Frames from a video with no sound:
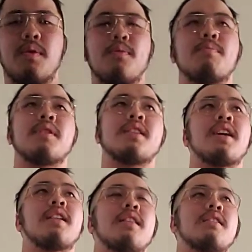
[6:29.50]
would
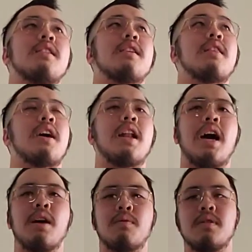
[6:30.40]
pretend that
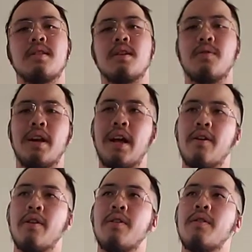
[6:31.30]
I was the Green
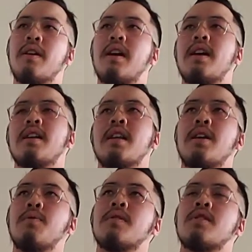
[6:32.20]
Arrow and he
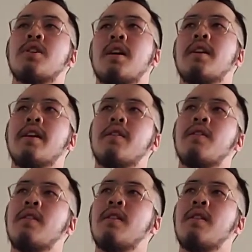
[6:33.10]
was John Diggle.